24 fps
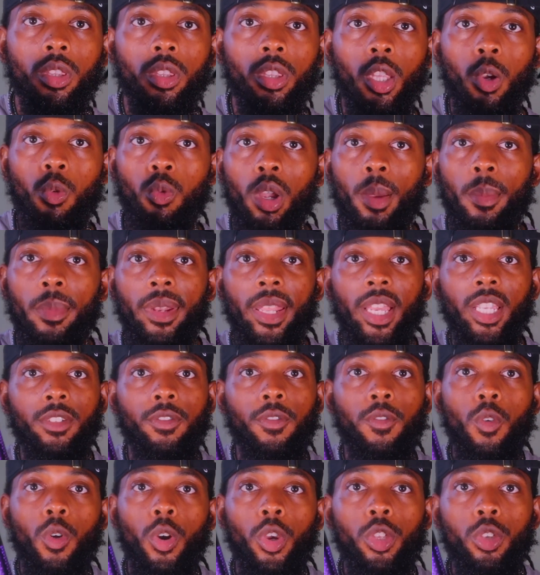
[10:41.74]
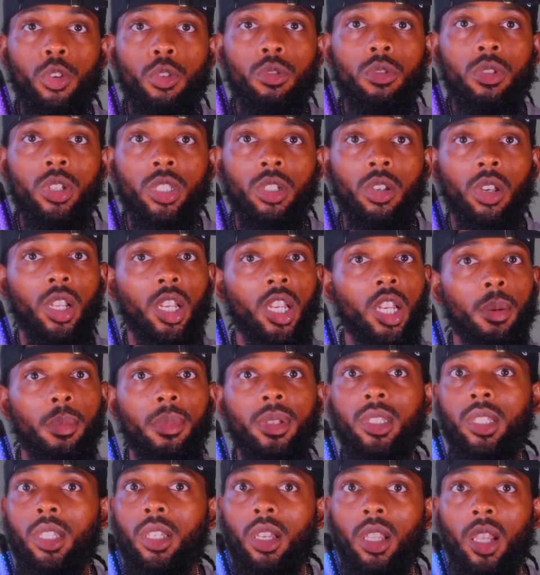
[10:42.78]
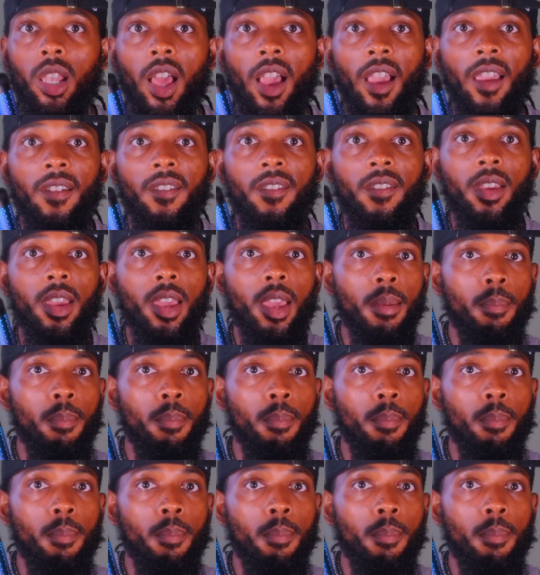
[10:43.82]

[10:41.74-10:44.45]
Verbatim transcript: the women that's for you is going to come into your life.